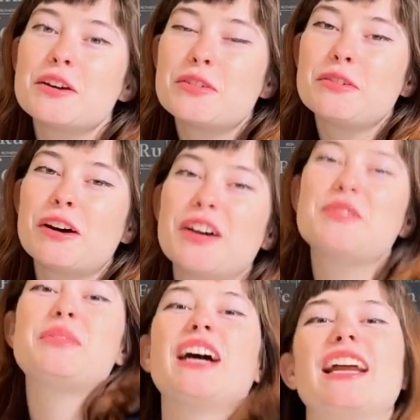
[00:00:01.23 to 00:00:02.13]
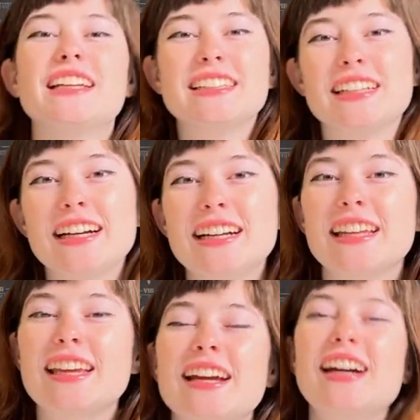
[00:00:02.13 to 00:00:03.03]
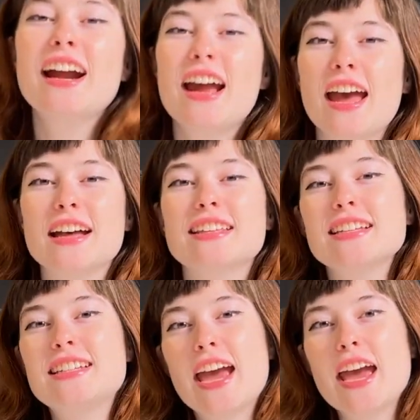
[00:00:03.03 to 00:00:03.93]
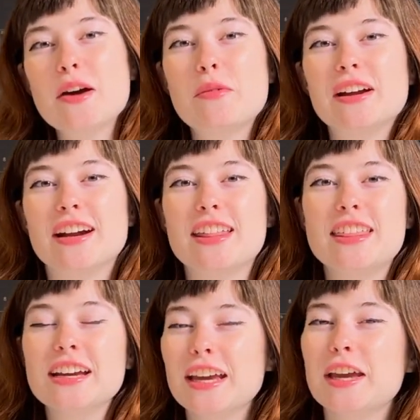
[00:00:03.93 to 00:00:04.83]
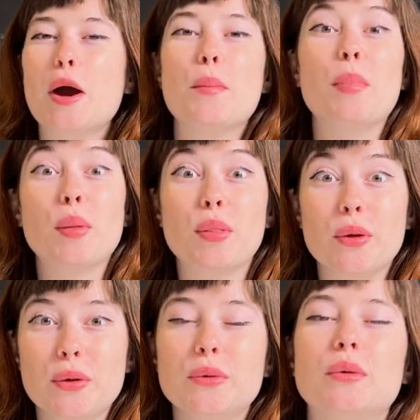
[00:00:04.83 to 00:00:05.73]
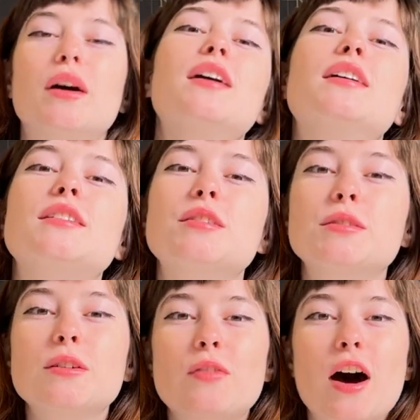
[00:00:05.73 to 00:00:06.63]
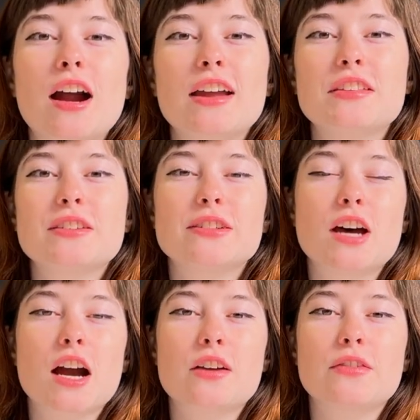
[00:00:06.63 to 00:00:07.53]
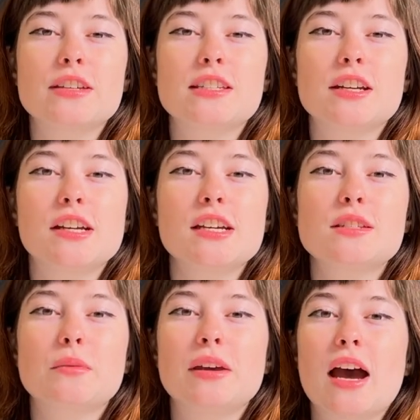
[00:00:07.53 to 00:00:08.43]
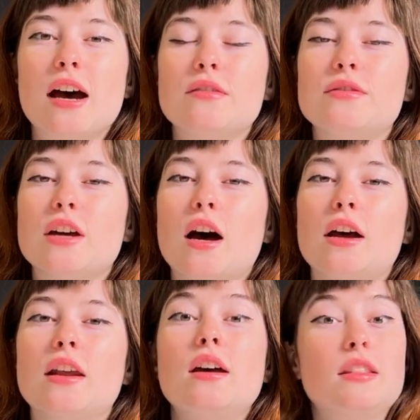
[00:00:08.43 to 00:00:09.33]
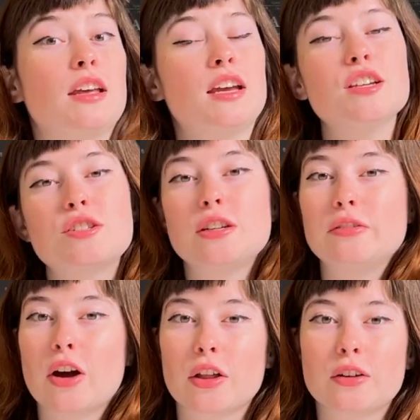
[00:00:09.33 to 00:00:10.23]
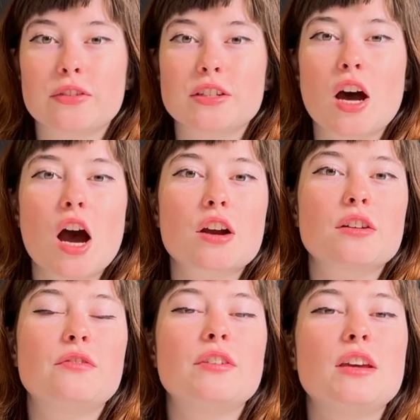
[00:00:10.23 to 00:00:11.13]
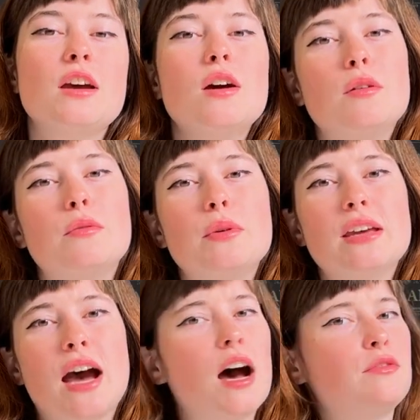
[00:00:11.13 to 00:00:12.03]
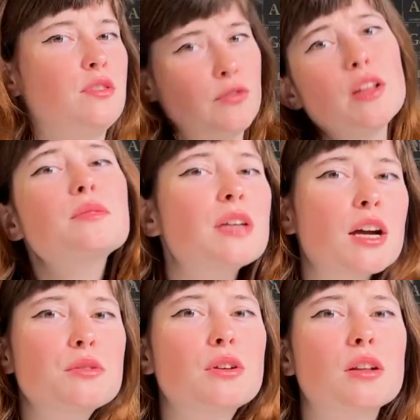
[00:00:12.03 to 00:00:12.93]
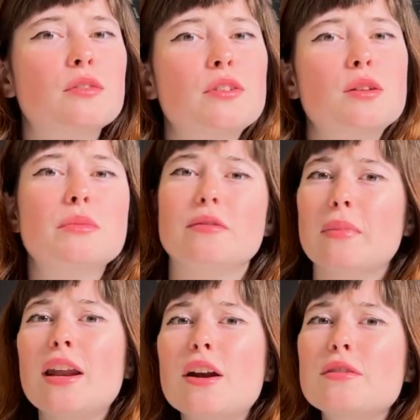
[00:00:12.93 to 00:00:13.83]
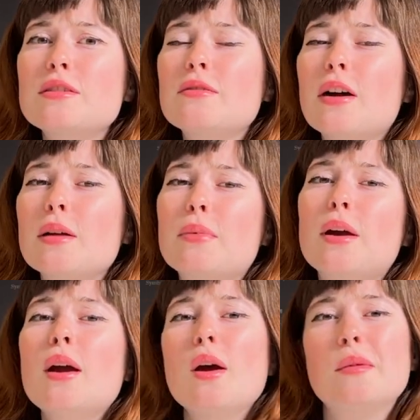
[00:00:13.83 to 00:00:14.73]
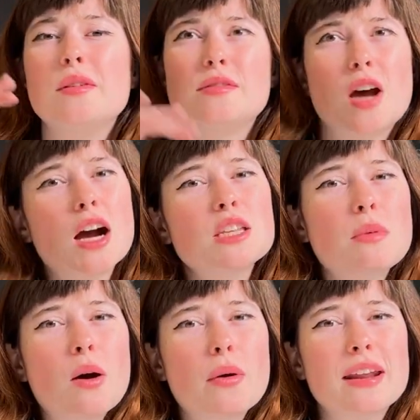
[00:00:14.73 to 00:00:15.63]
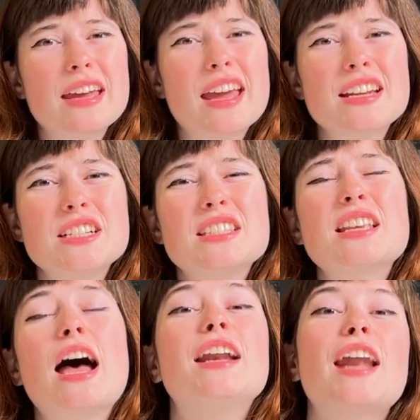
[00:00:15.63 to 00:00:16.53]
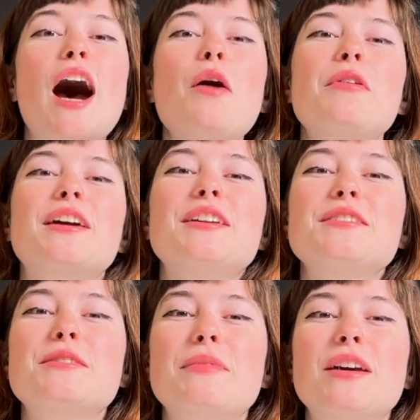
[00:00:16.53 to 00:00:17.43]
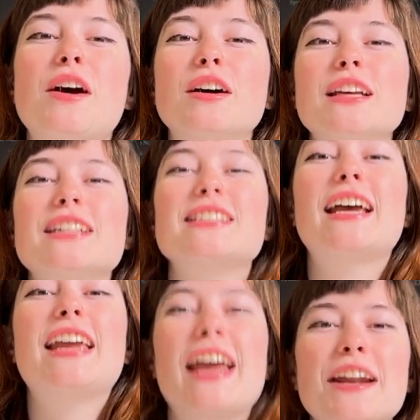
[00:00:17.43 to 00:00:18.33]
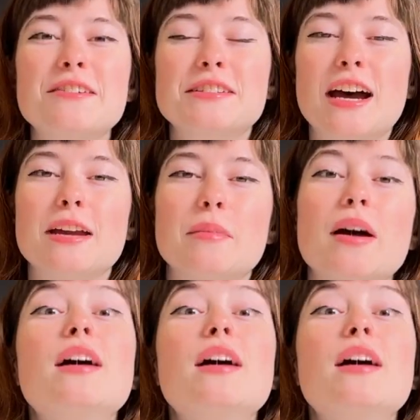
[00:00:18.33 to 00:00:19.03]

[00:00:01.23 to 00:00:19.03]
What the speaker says: everyone, Brianna Dignard here, and today we are thinking blue. So far in this photography series, we have done the history of color photography, we have developed actual color film, we've made our own developer, we've talked about wetting agents, and now we're going to do something called a cyanotype.